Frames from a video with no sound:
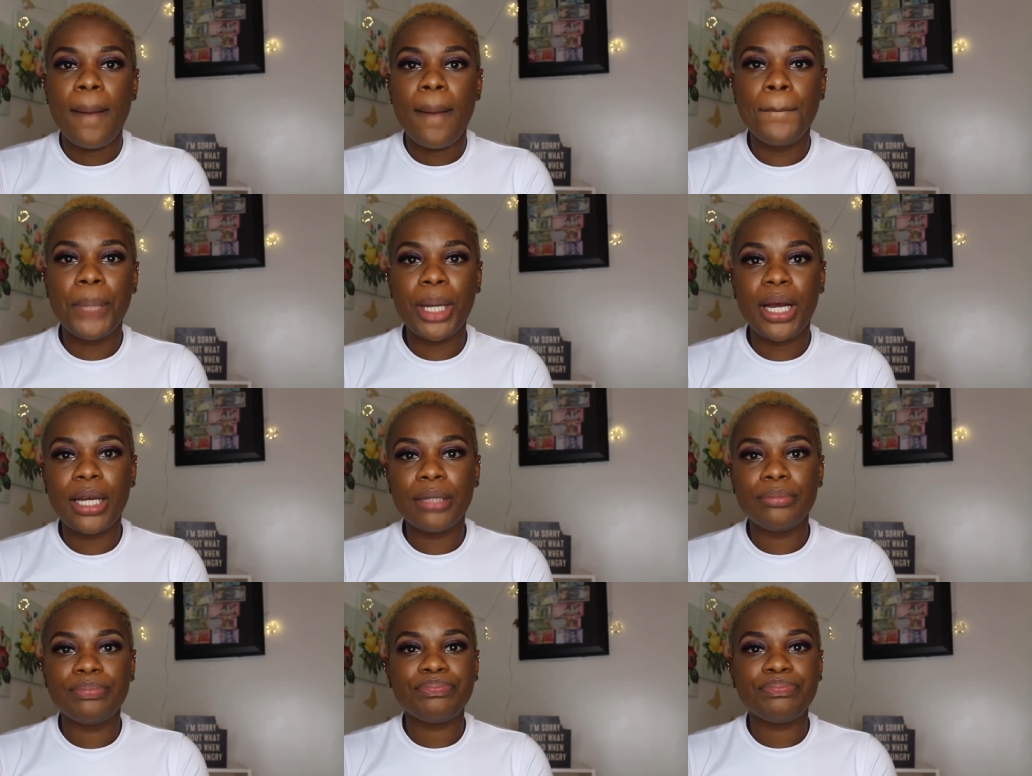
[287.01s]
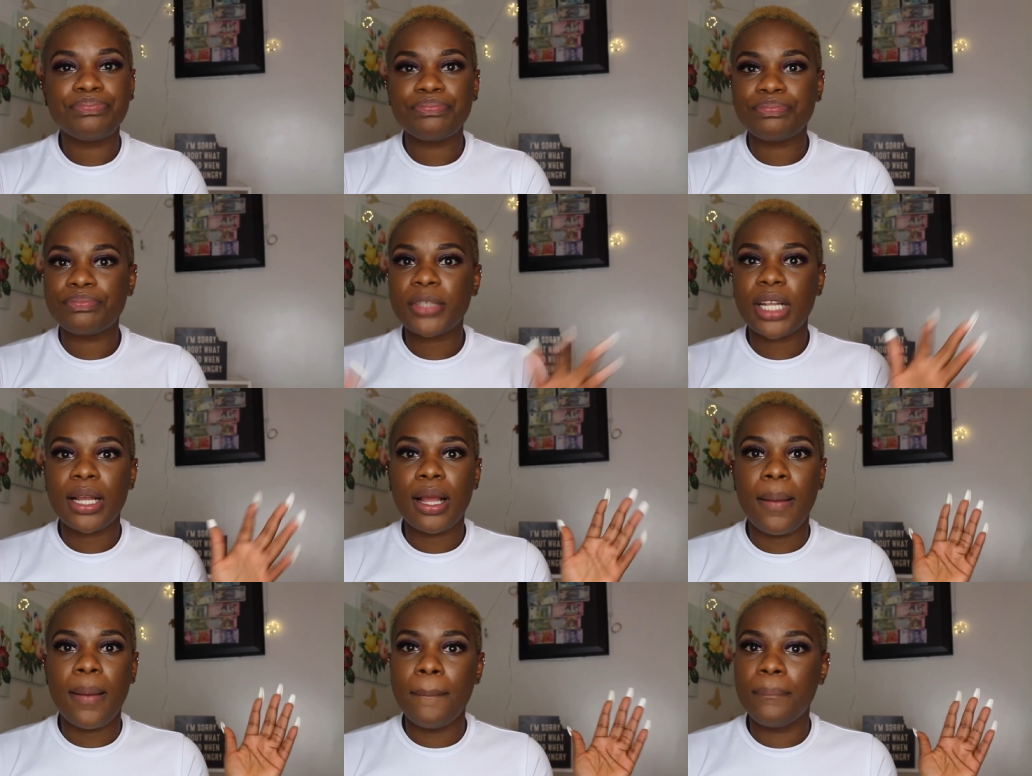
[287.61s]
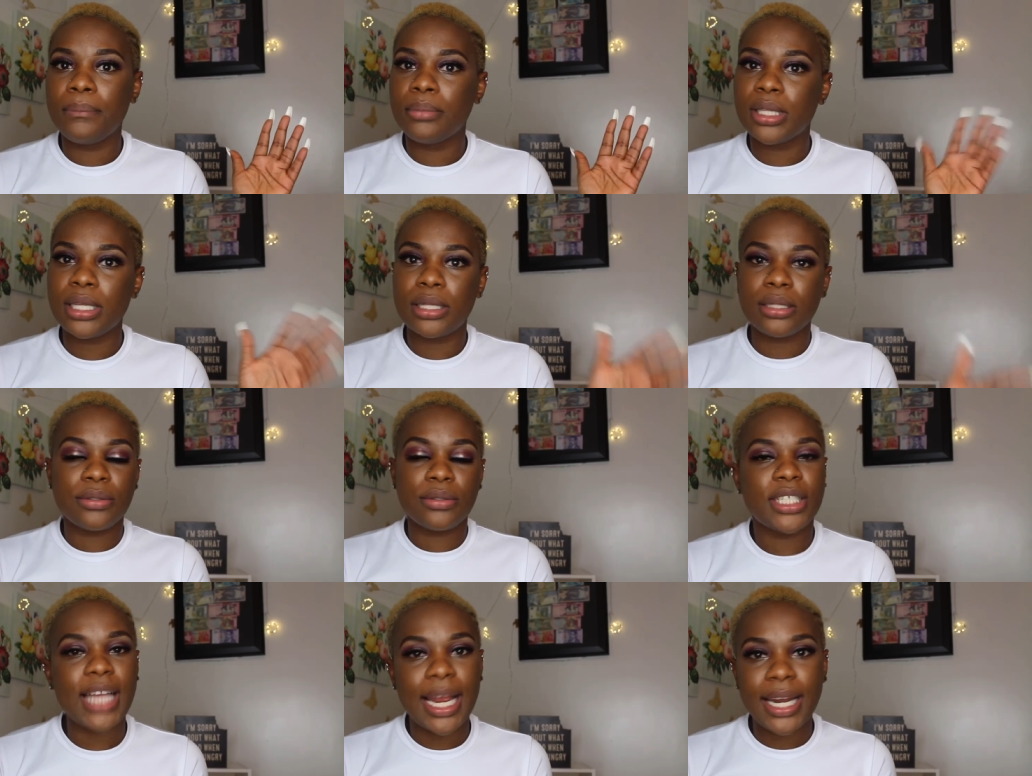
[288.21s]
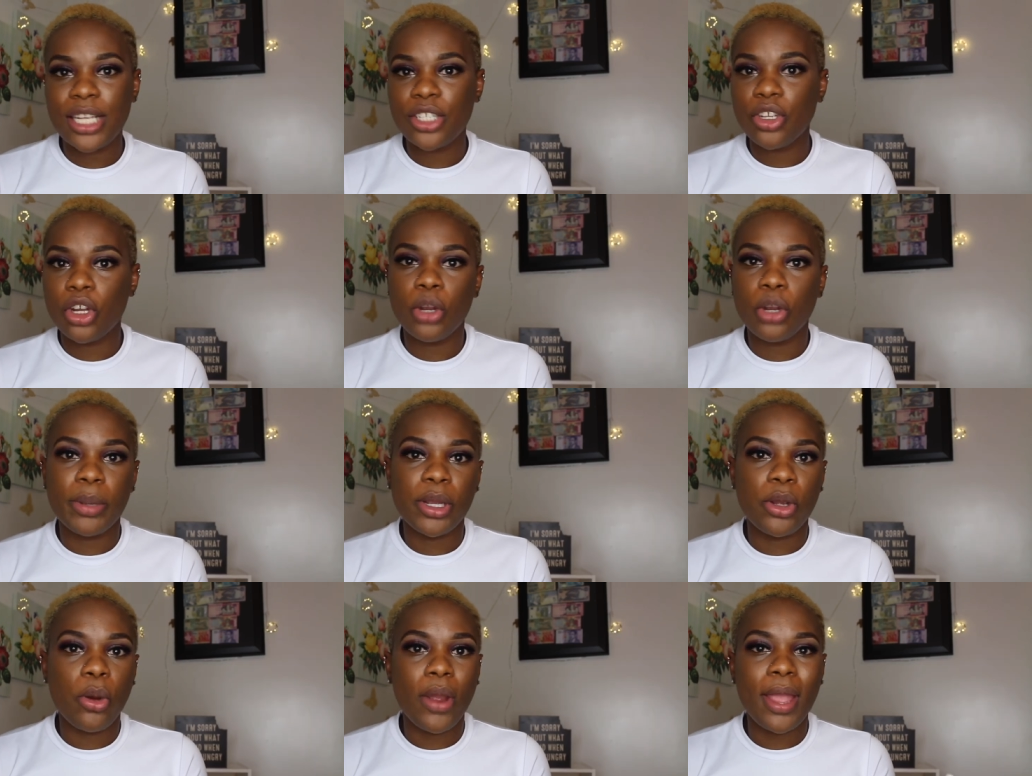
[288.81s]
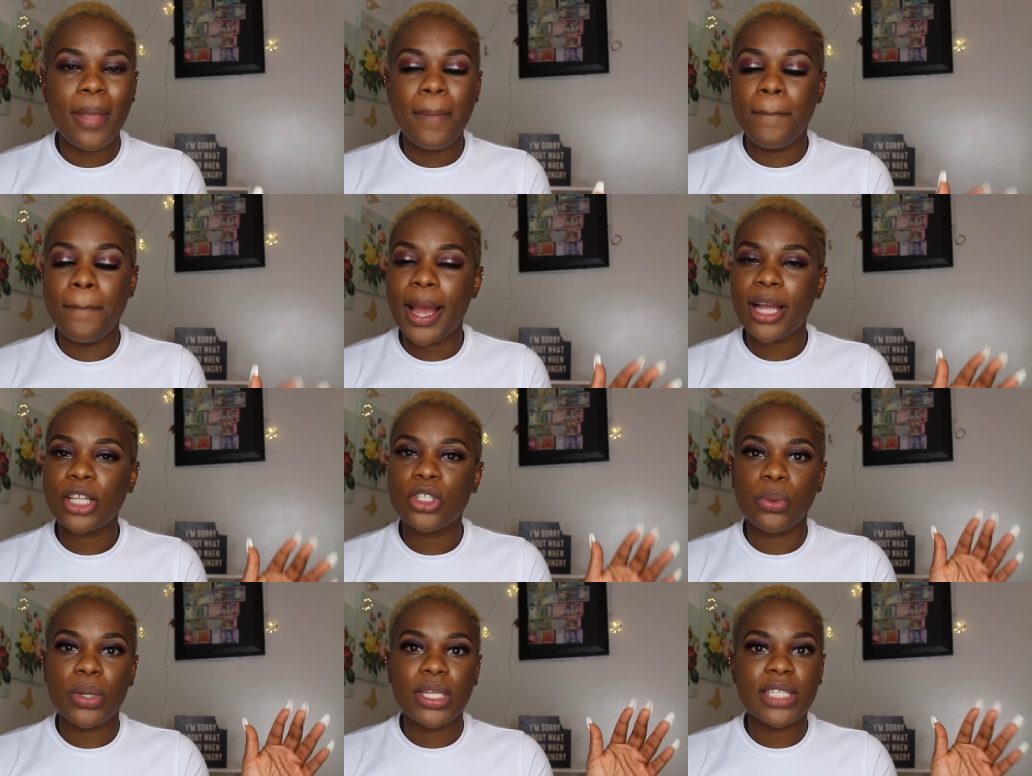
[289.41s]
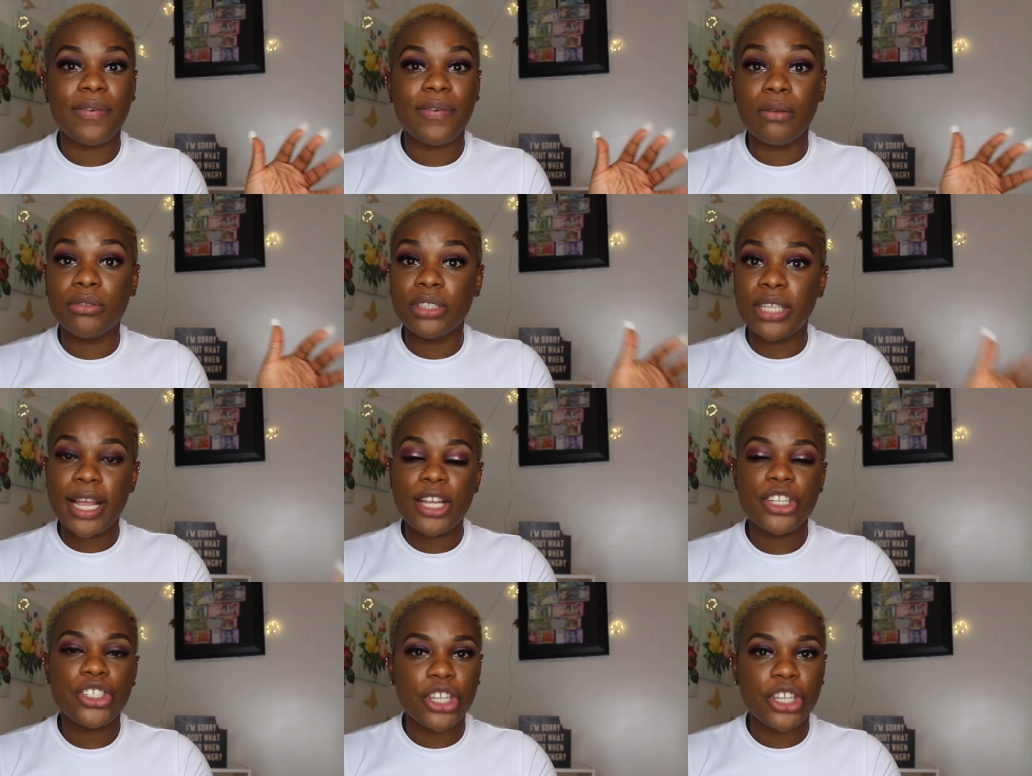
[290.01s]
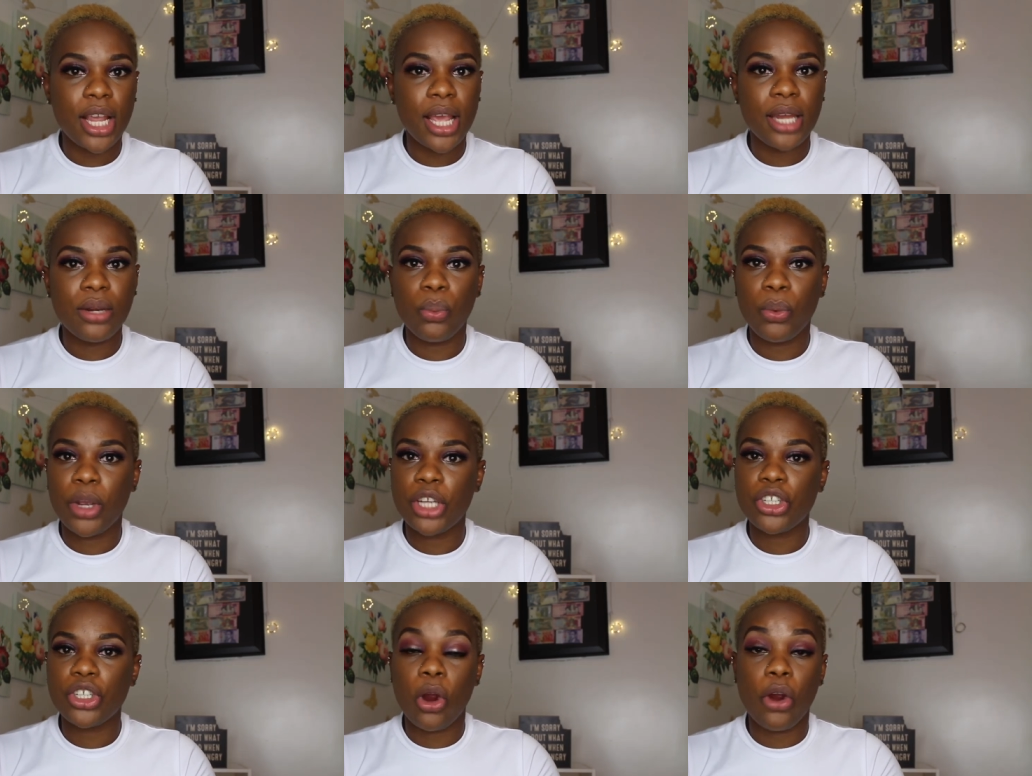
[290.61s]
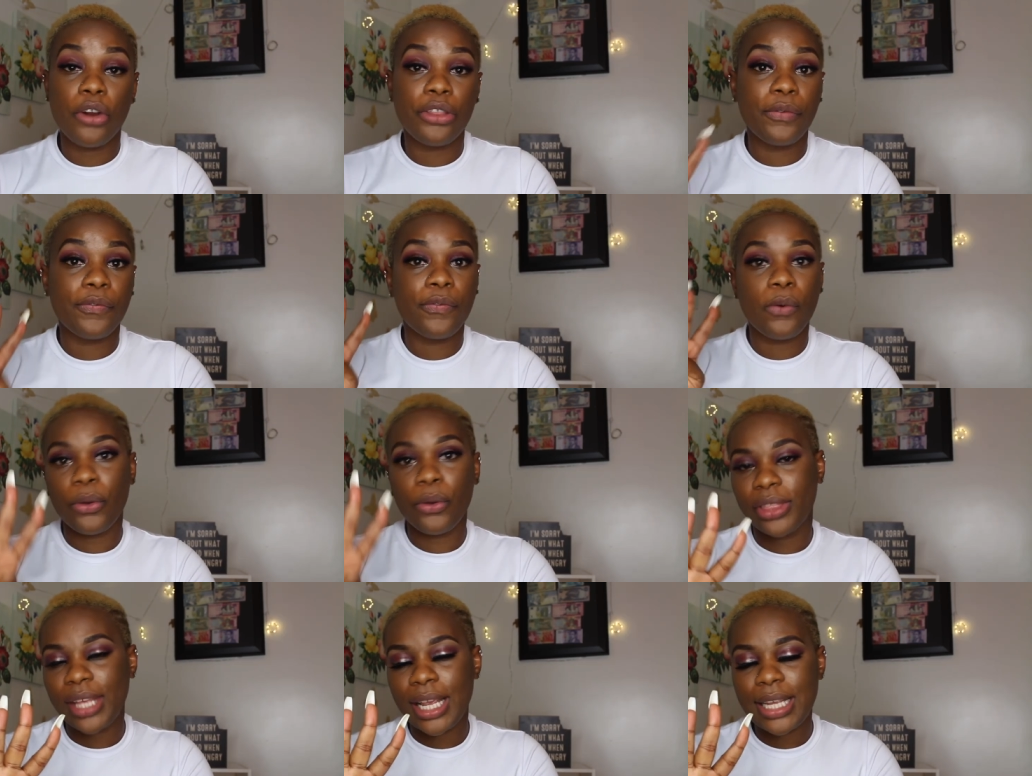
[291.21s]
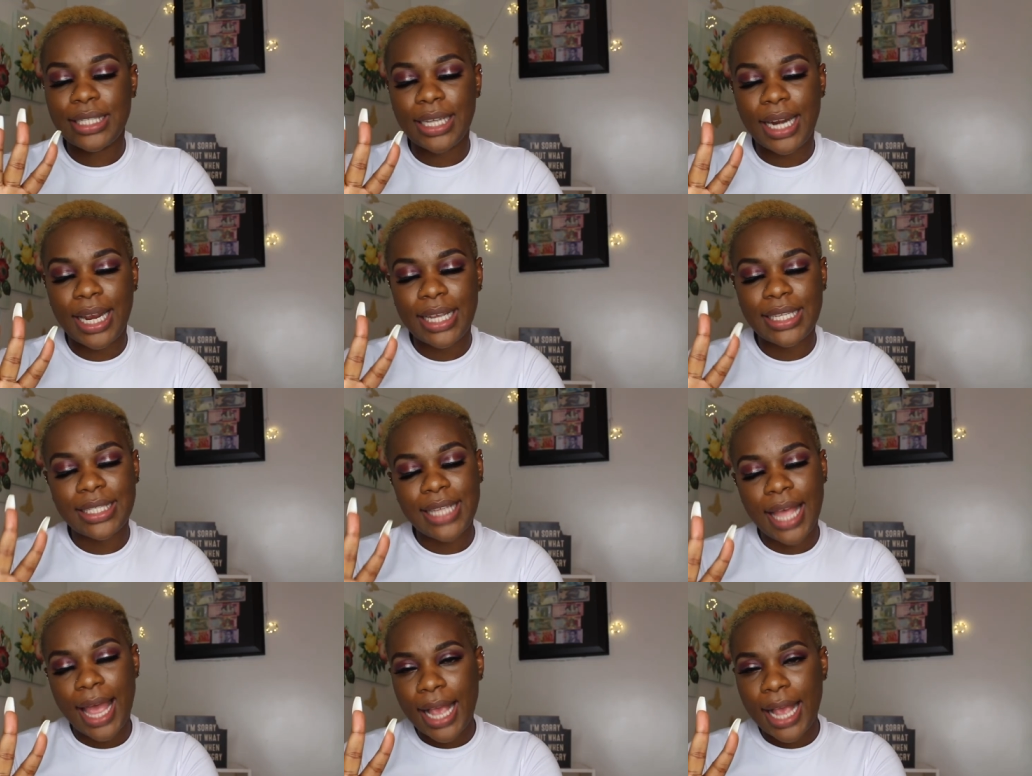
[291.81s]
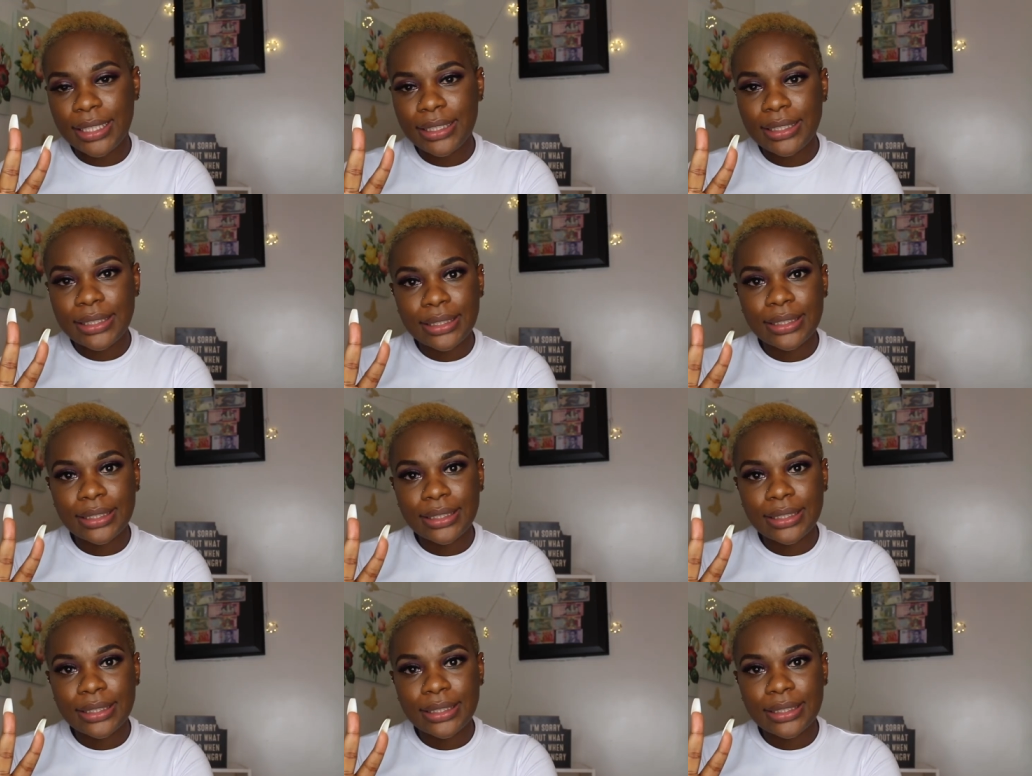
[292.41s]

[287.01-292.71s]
But the channel is gonna be going back to its foundation, which are the four things that I said.